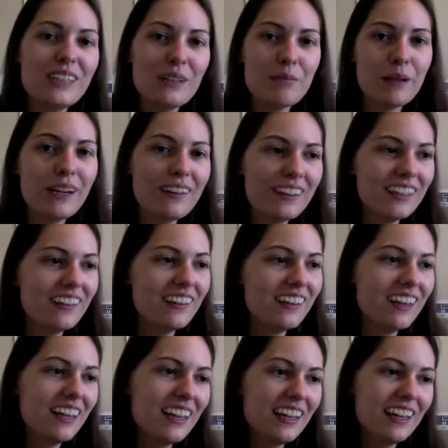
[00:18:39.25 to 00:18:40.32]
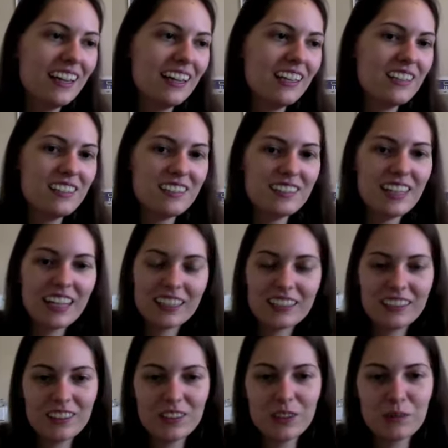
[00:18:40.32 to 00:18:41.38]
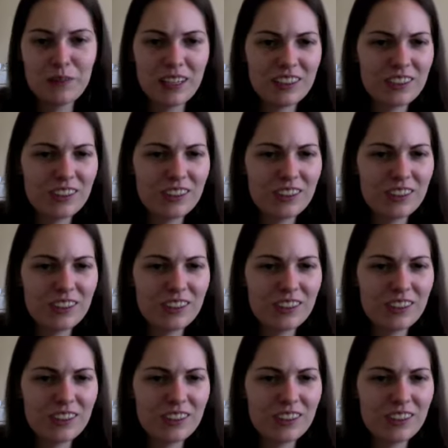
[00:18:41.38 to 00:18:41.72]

a barrier is not going to do much.